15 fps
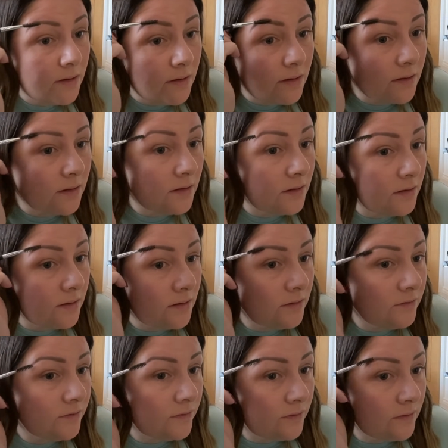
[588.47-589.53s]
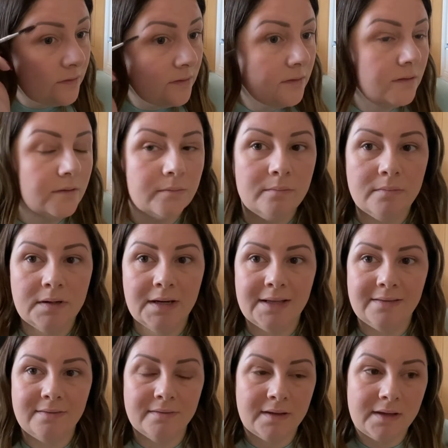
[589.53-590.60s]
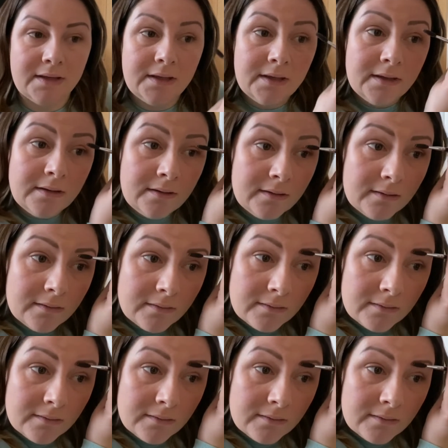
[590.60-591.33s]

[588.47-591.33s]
and kind of blend that in.